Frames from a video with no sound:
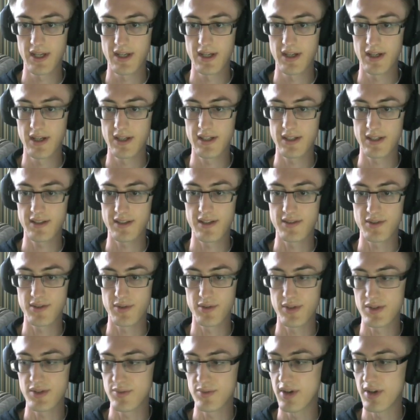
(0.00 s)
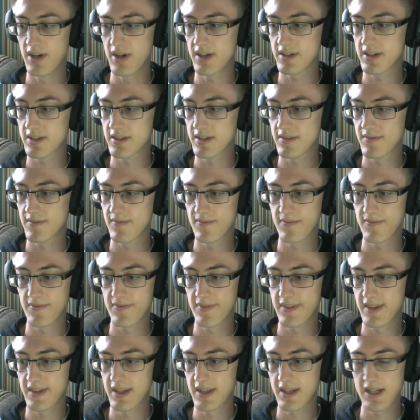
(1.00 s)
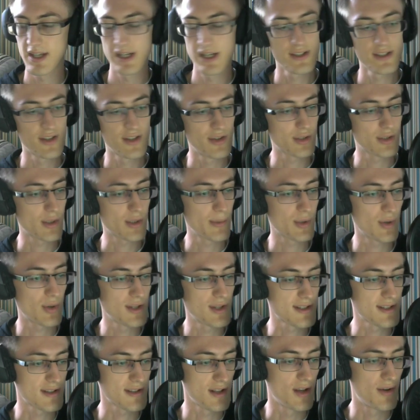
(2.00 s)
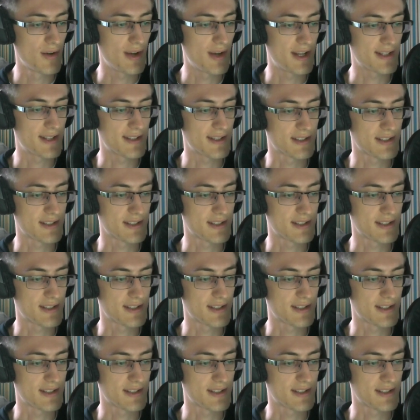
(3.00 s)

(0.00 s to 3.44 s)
And that doesn't always work. So it can be quite slow editing